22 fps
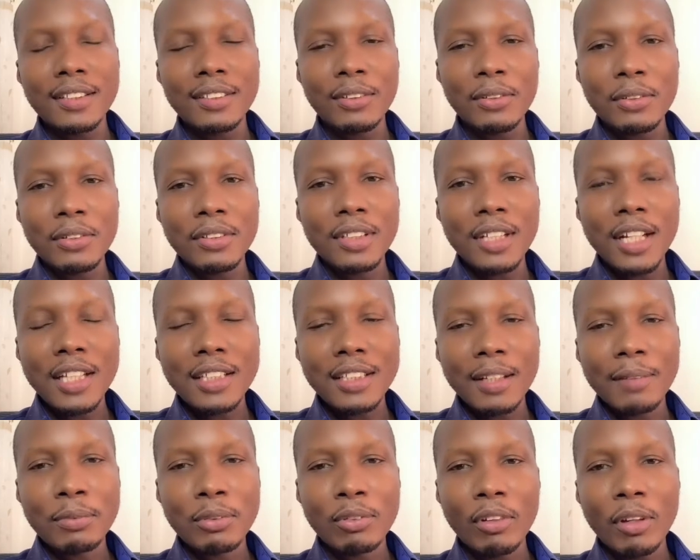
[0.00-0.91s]
consider
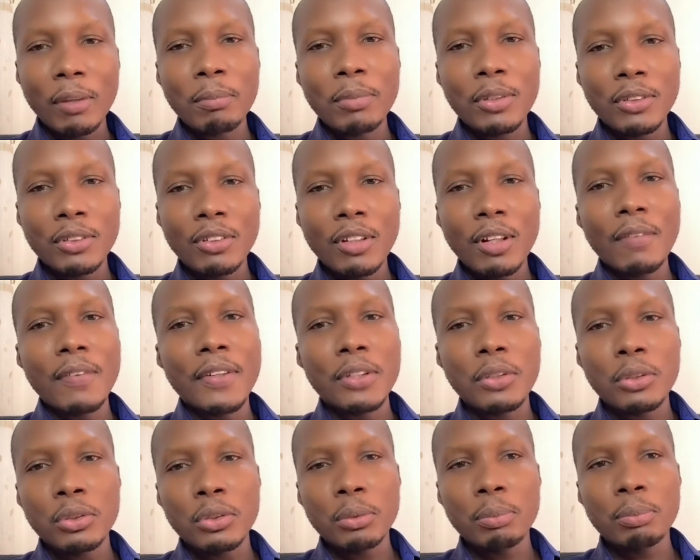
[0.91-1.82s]
subscribing to our
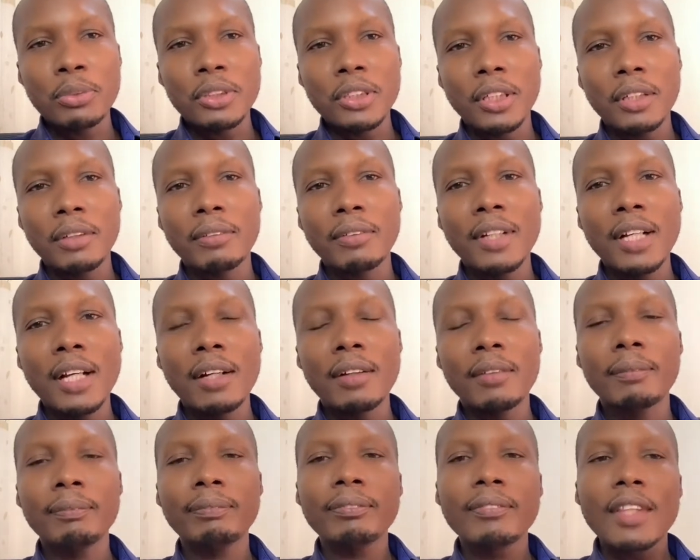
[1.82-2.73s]
YouTube channel.
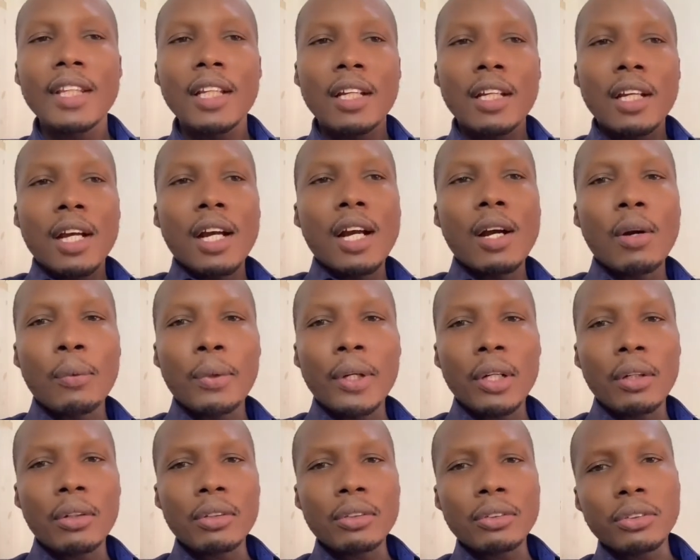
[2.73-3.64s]
Now,
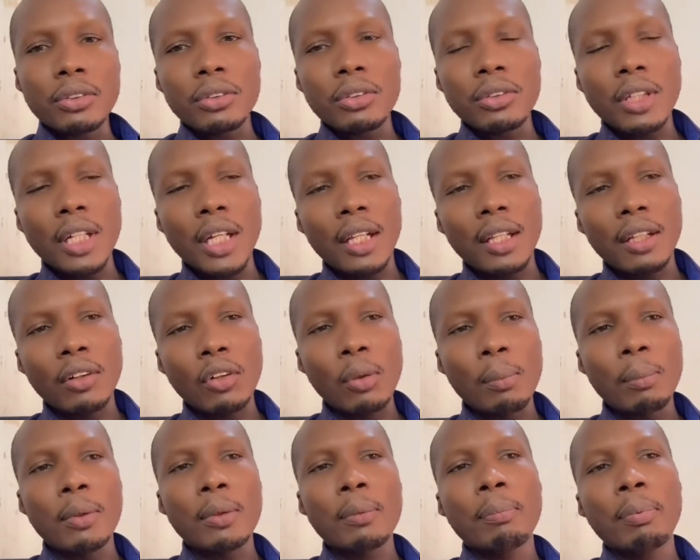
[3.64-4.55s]
we are going to look at the
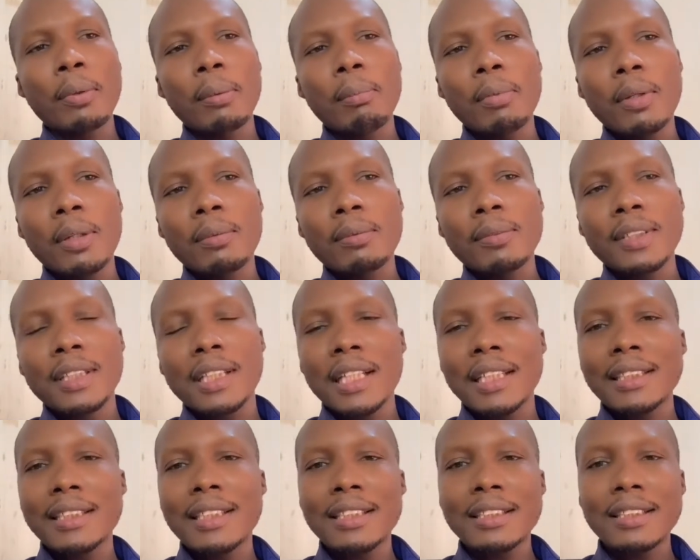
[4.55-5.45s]
common problems
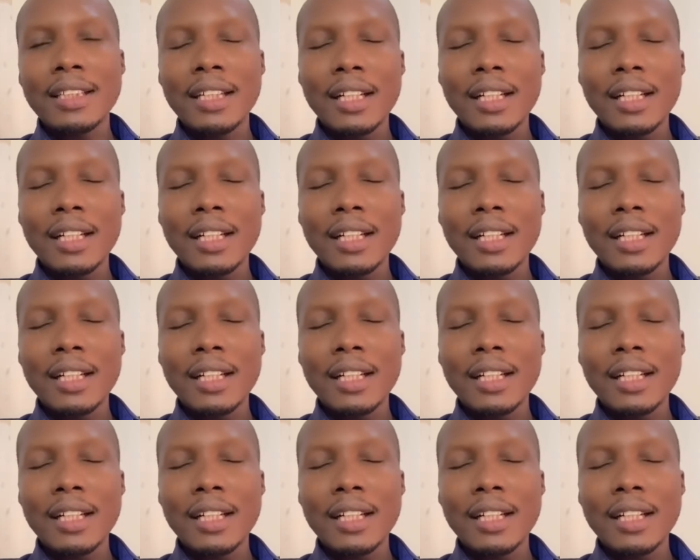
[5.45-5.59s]
that data